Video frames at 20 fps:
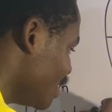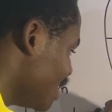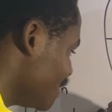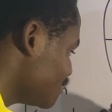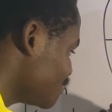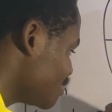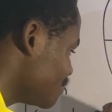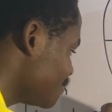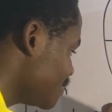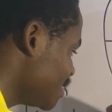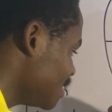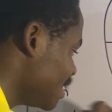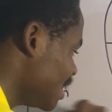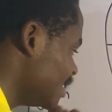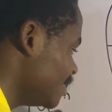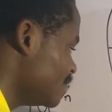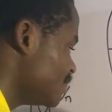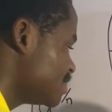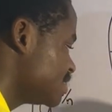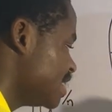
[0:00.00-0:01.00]
have something that
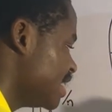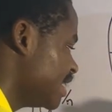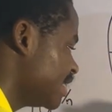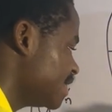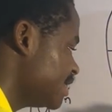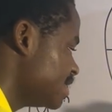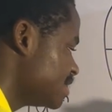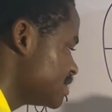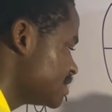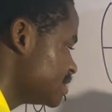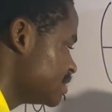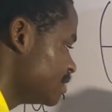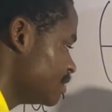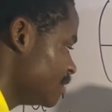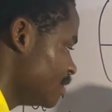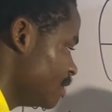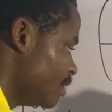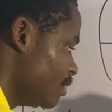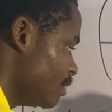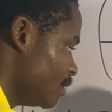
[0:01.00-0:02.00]
looks like this.
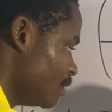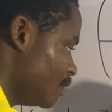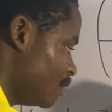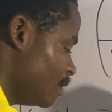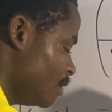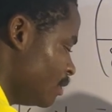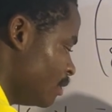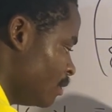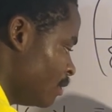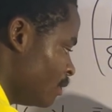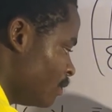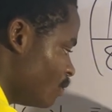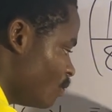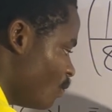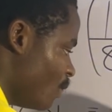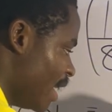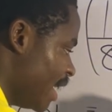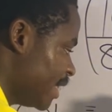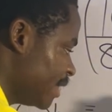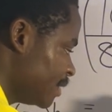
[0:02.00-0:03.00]

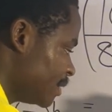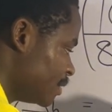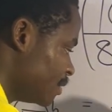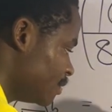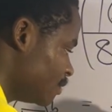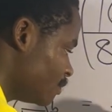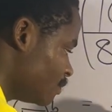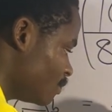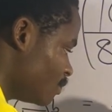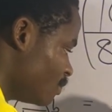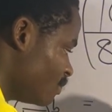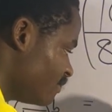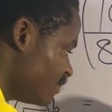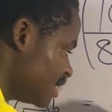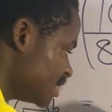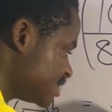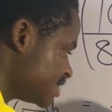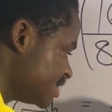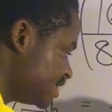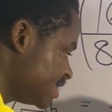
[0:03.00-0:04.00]
1 over
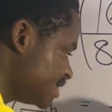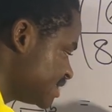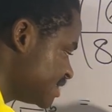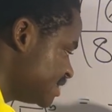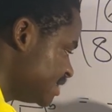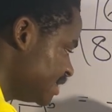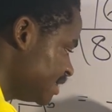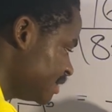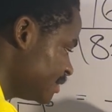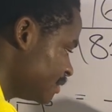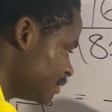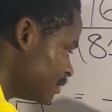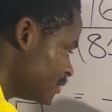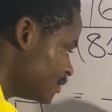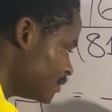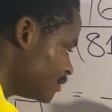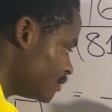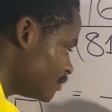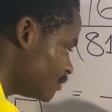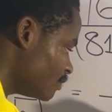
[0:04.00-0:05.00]
16
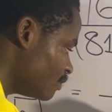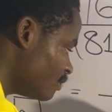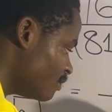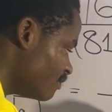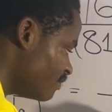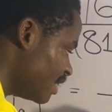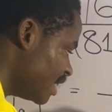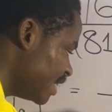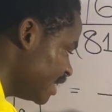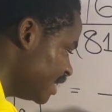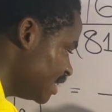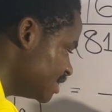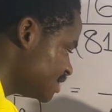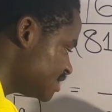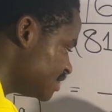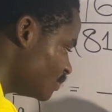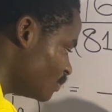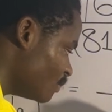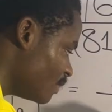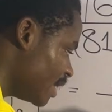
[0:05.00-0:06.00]
over
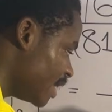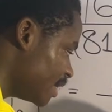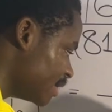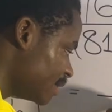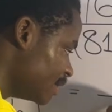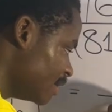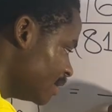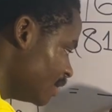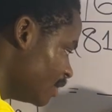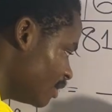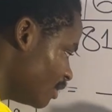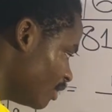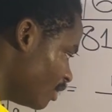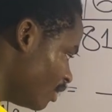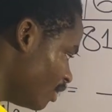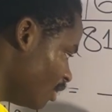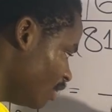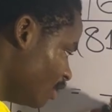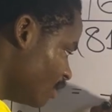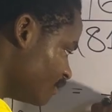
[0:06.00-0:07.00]
81.
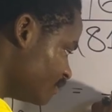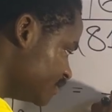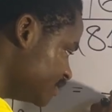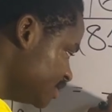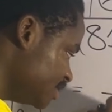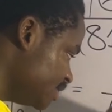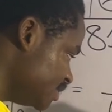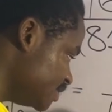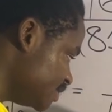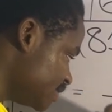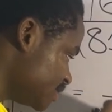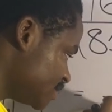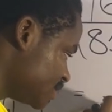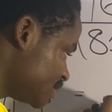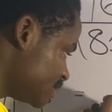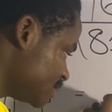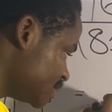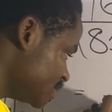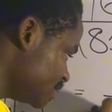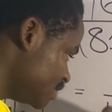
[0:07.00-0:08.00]
All of
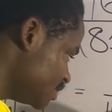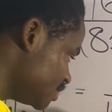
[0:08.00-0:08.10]
these,